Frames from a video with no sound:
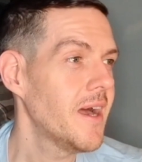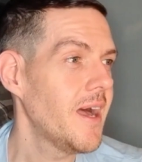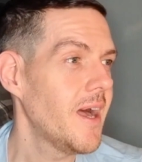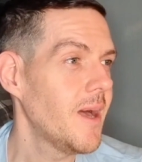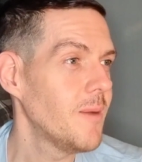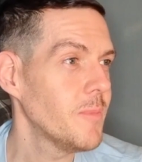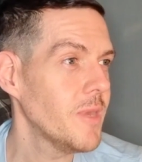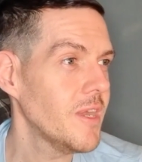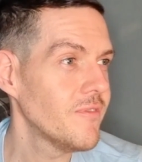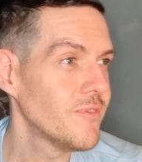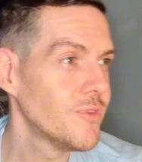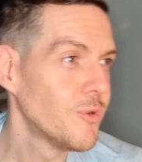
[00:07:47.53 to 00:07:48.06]

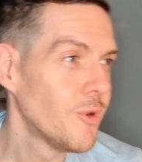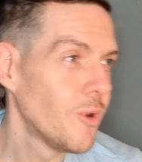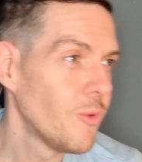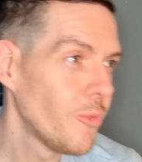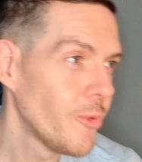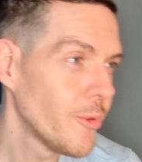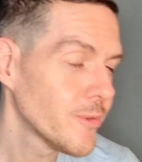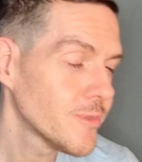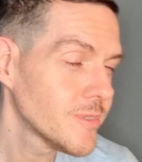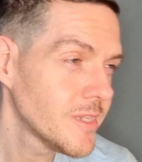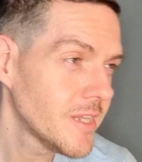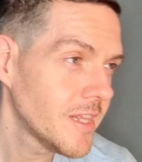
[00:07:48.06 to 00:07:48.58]
um, even though it
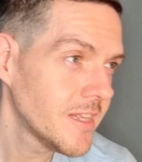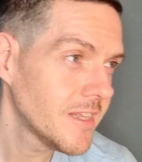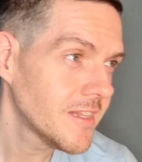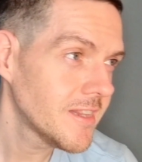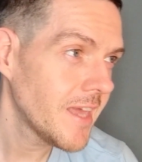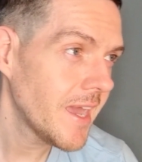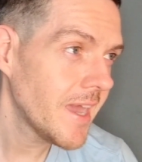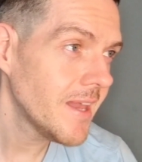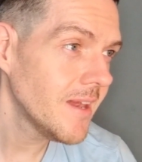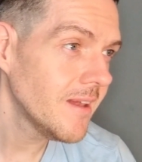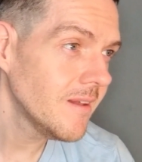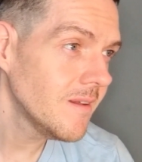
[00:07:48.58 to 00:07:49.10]
wasn't in the
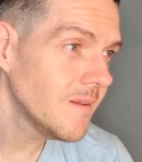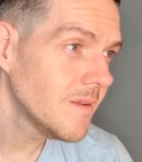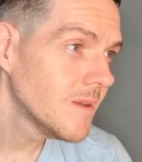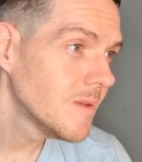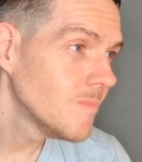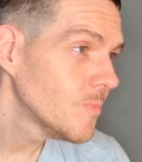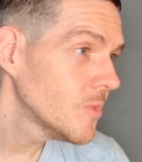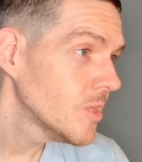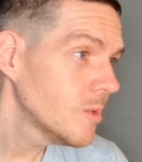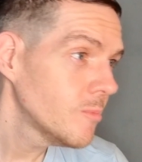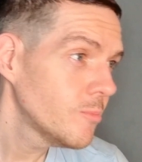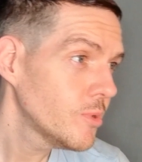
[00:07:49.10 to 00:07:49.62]
title.
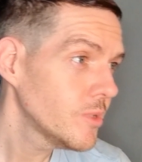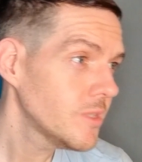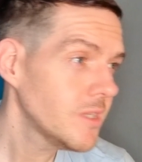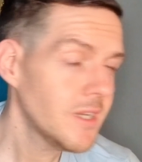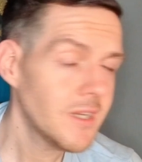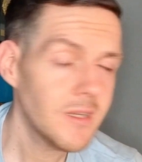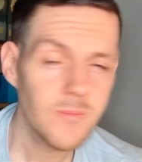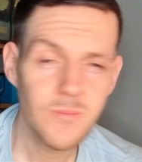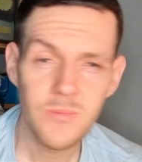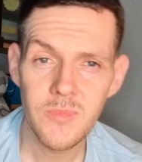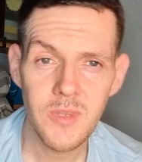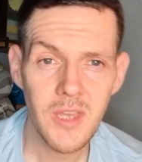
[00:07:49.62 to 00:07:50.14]
But yeah,